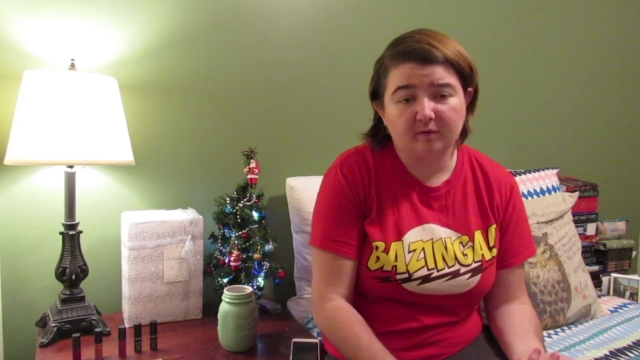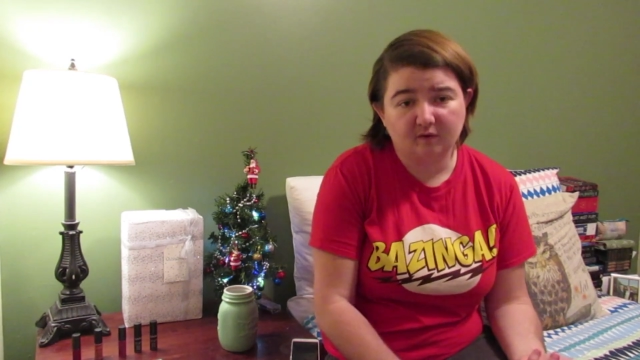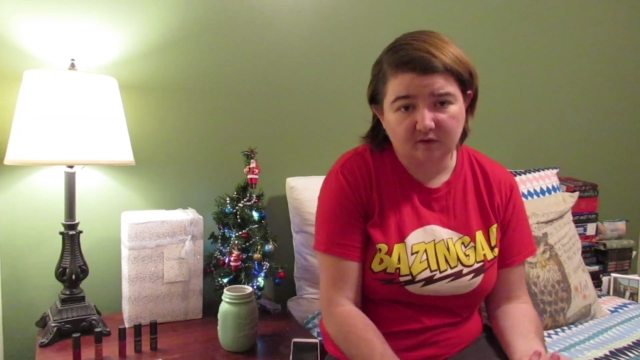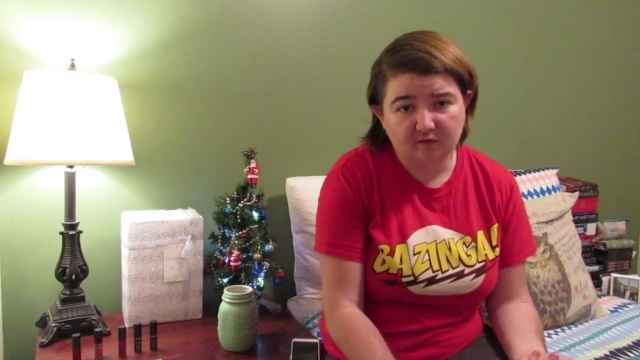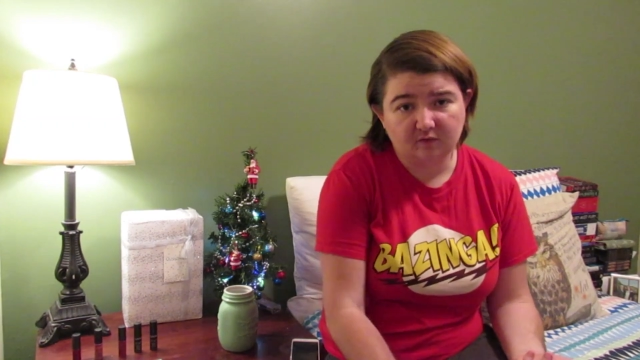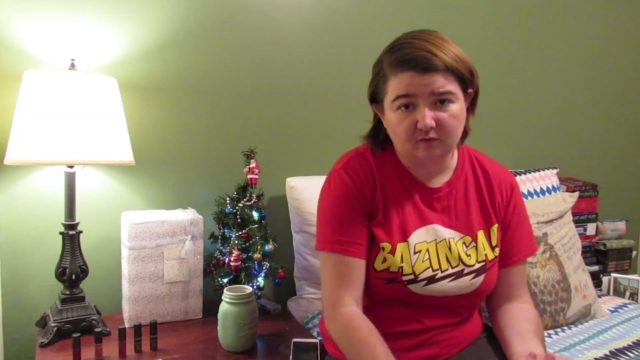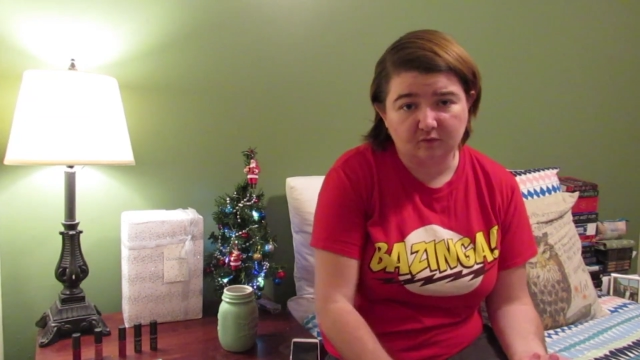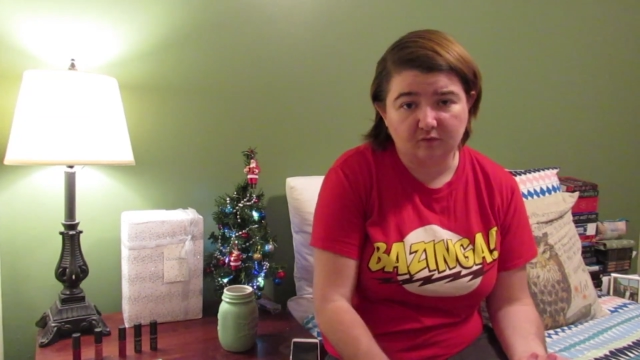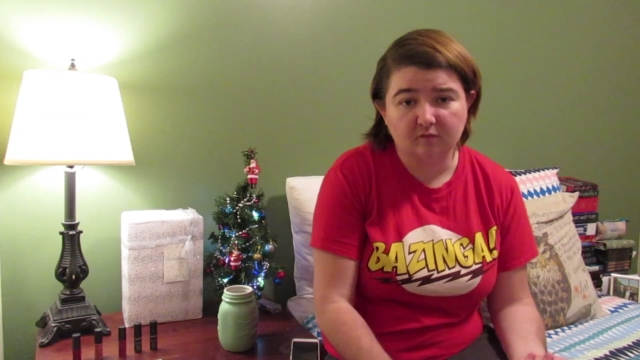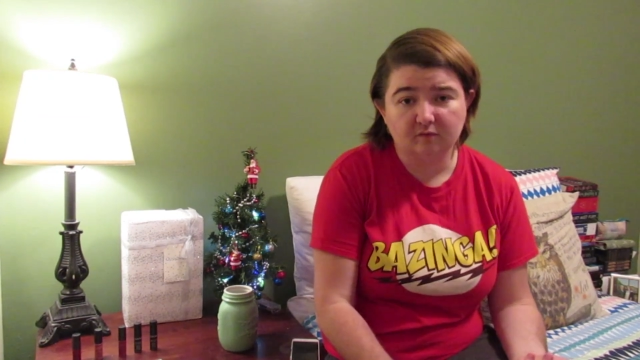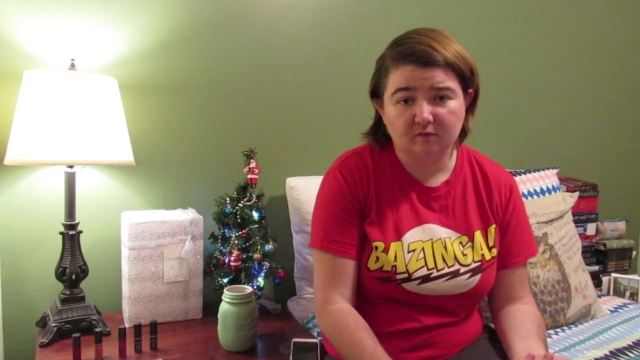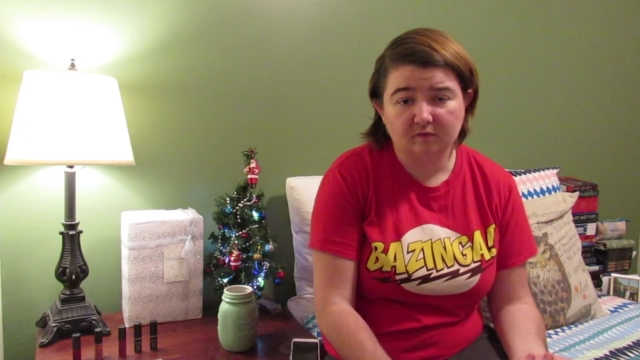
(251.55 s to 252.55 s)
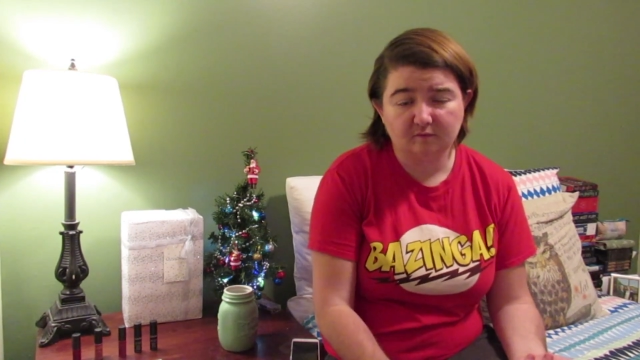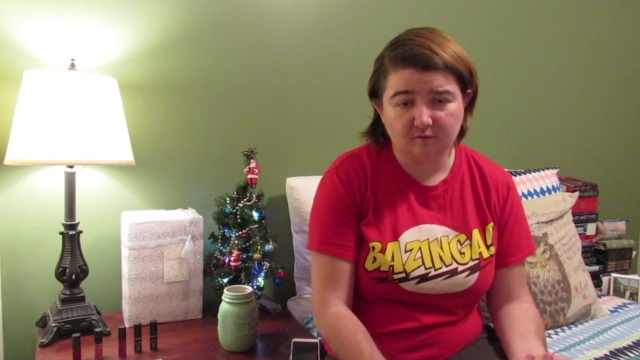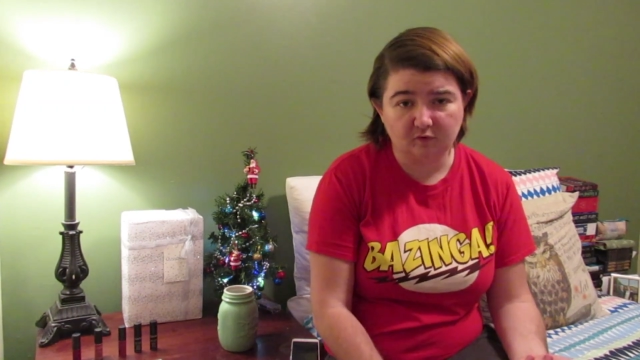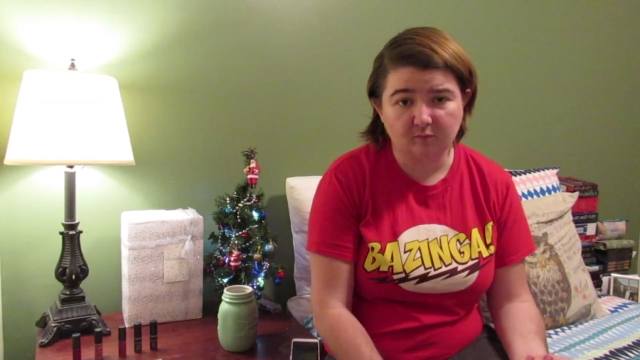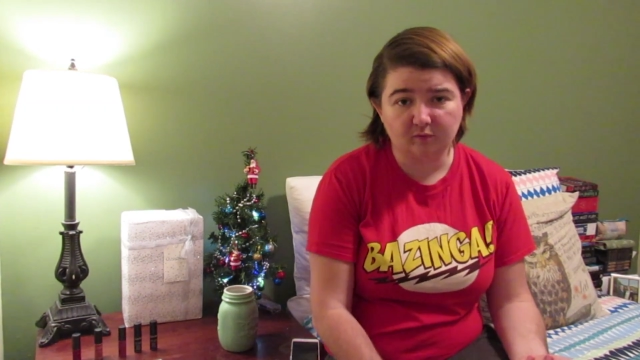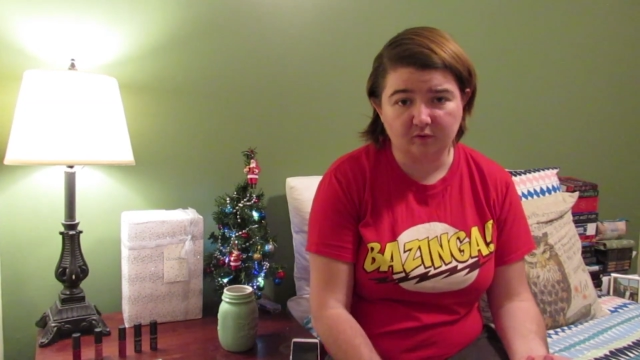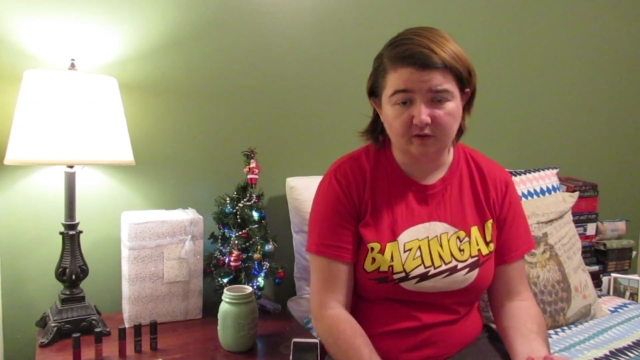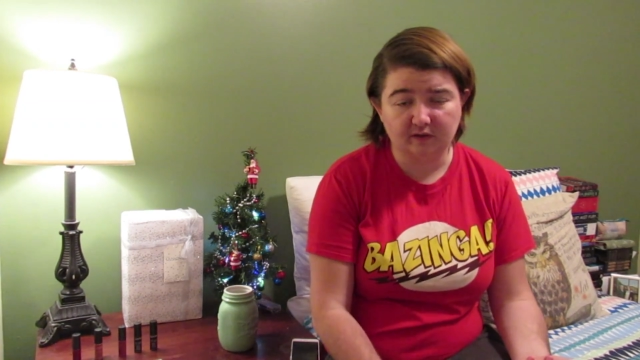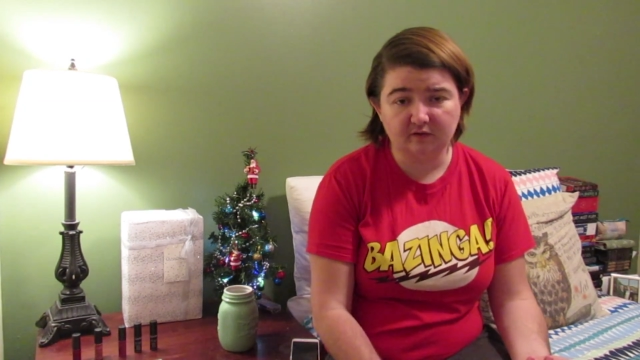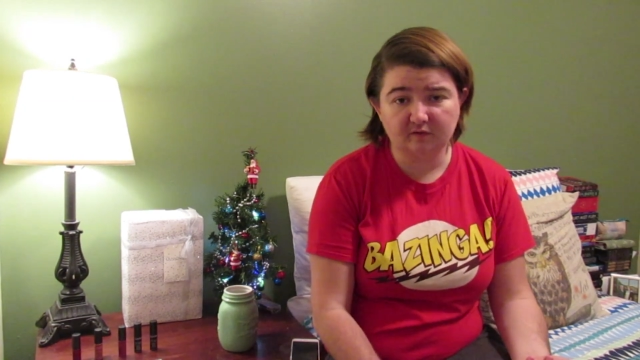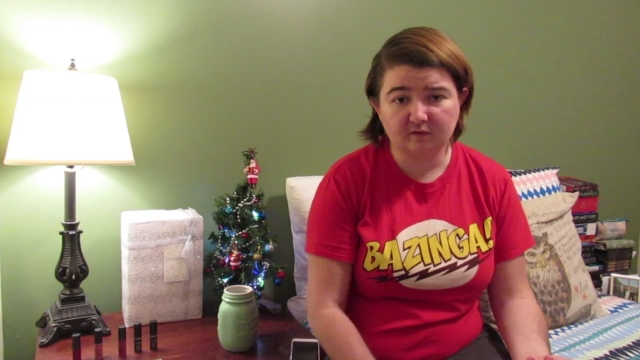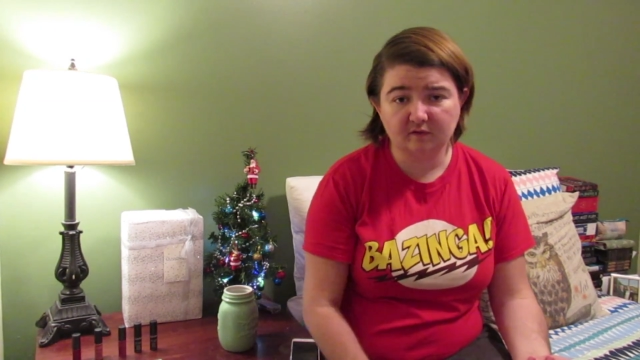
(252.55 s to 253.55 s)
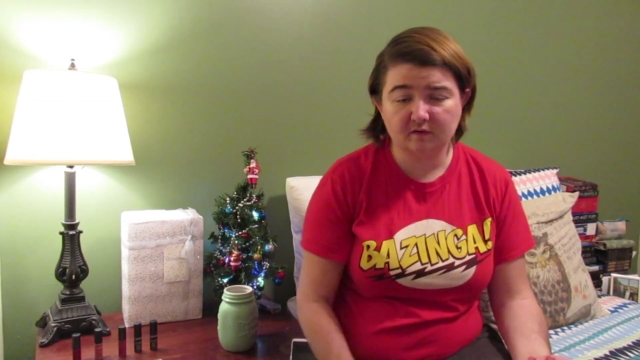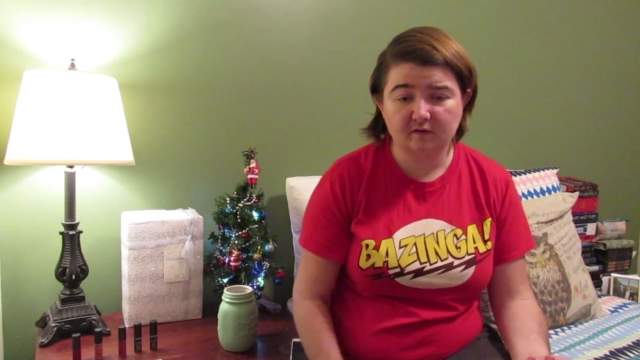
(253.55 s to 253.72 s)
political viewpoint,